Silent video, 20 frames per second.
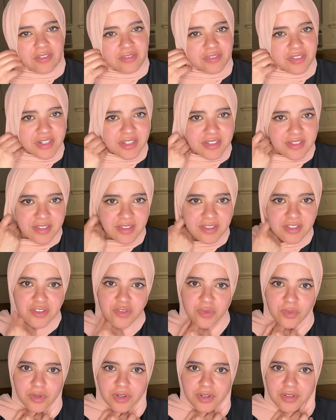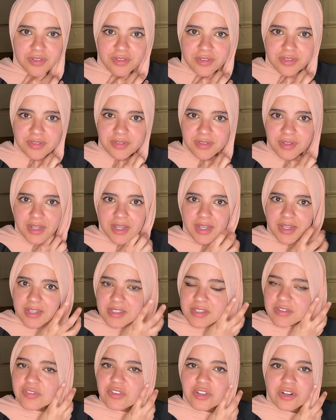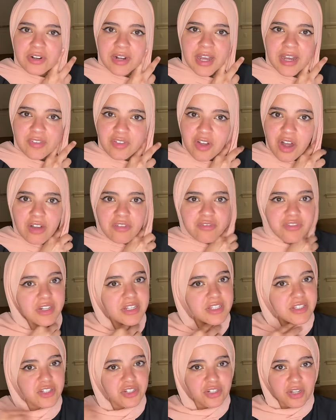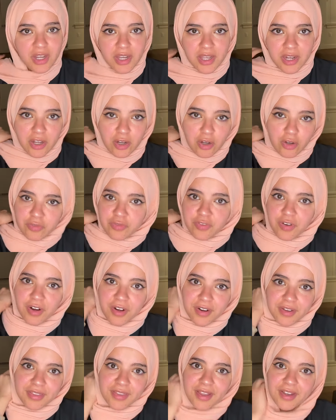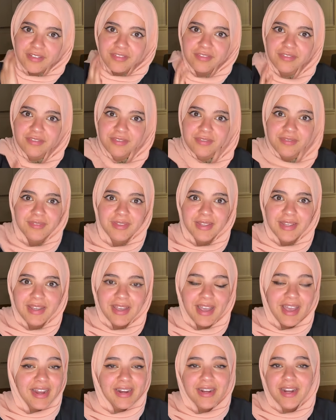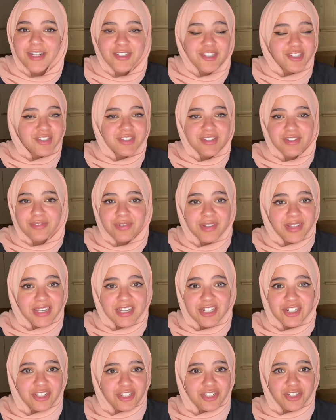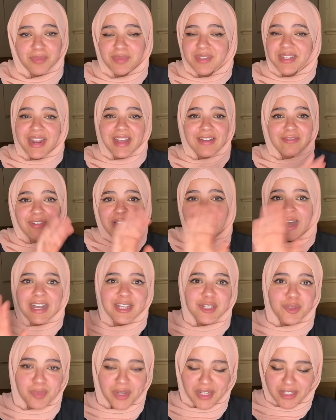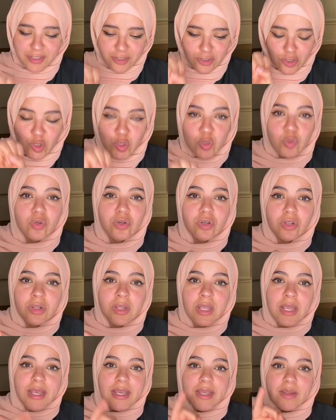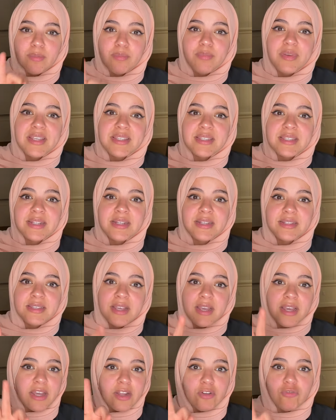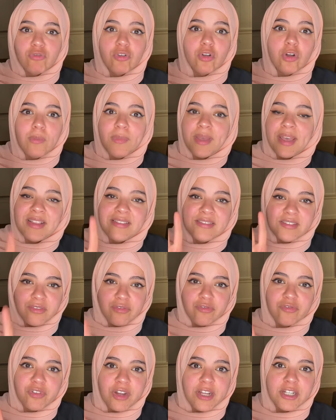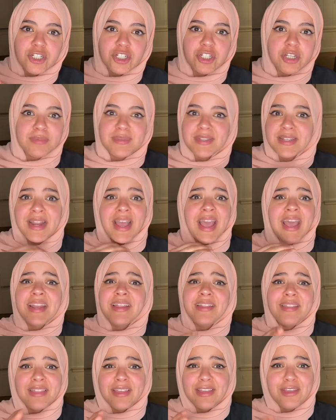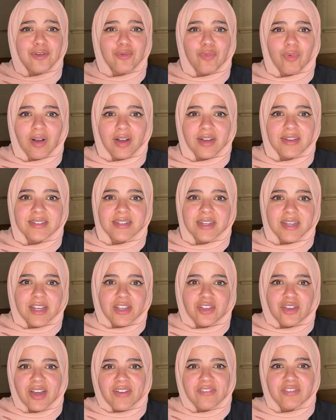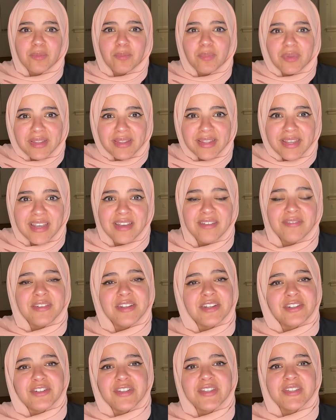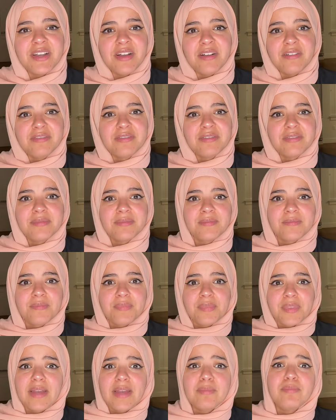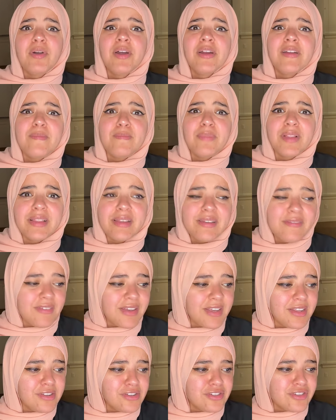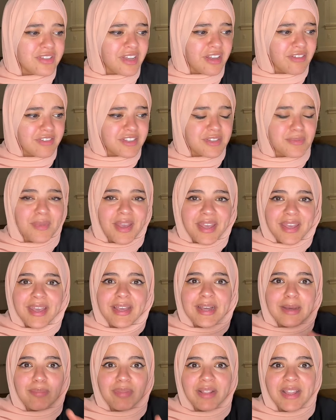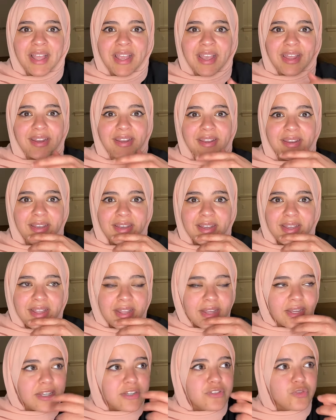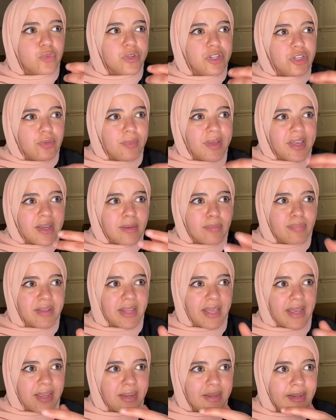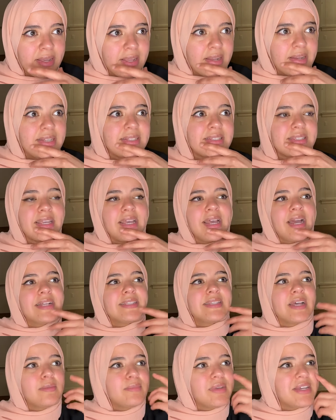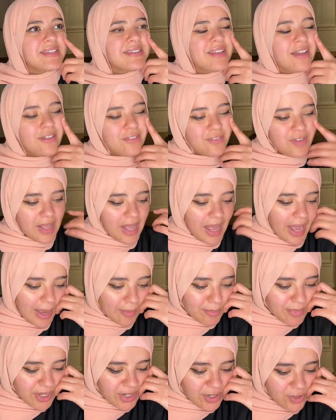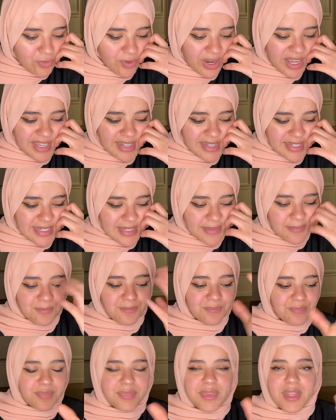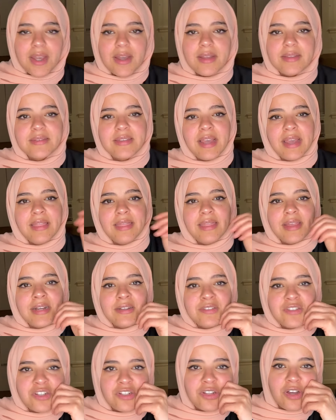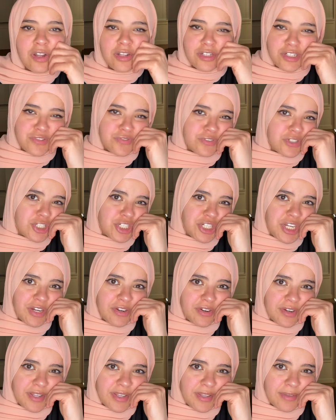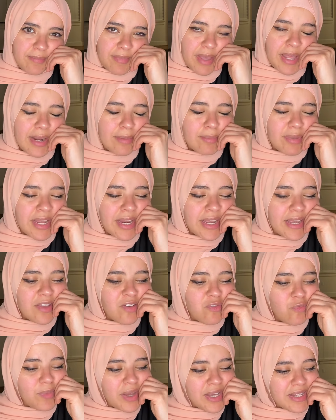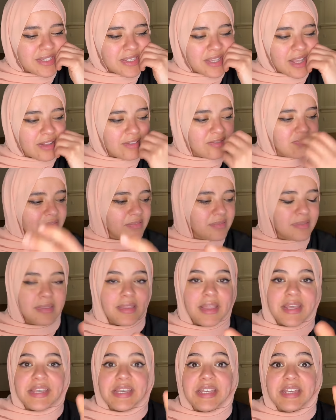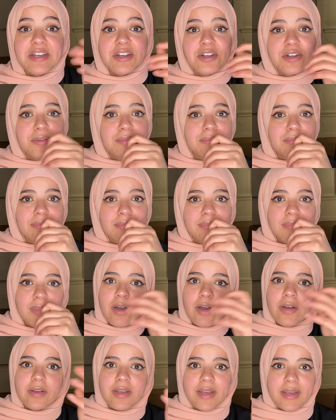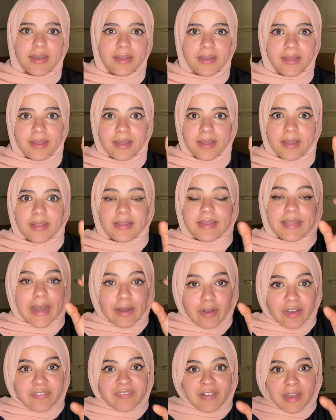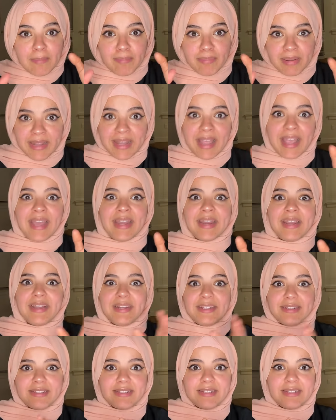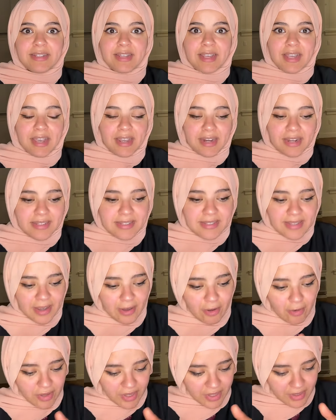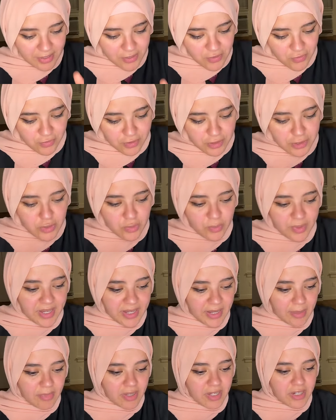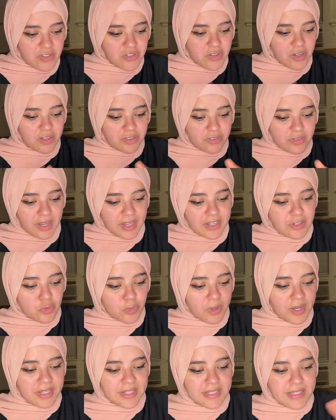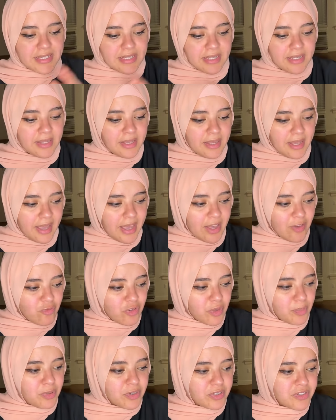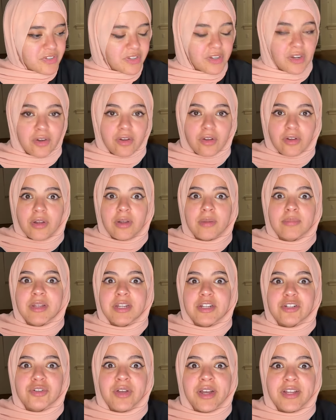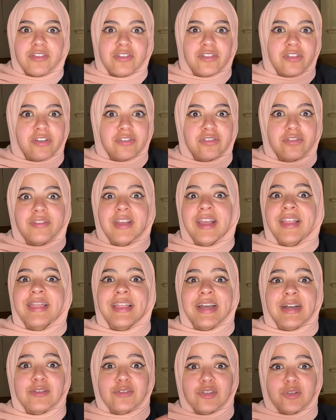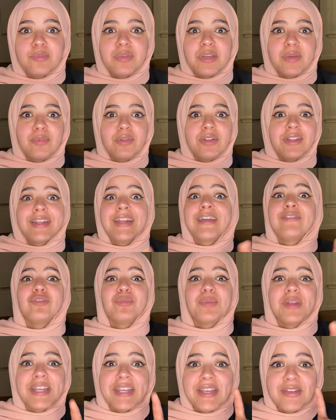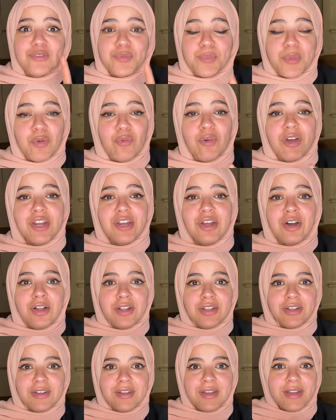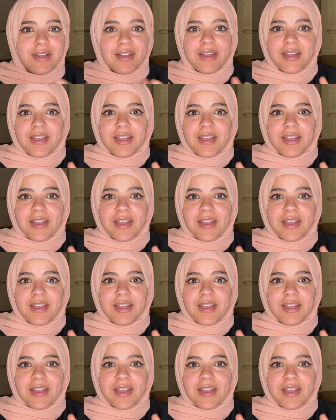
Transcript: confidence in this world. Because if you don't have confidence, you're not going to go far in life. And not just in relationships, in every aspect, in school, in business, in romance, in friendships, in anything you want, you have to believe in yourself. And part of believing in yourself is making a plan. Because when you make a plan, let's say I tell myself, I'm going to raise $10,000 for charity, and I'm going to give myself the year. Okay. Now, if I plan it, and I say, okay, this first week I'm gonna talk to X, Y, and Z. Every person, or I'm gonna try to talk to 10,000 people and everybody gives me $1.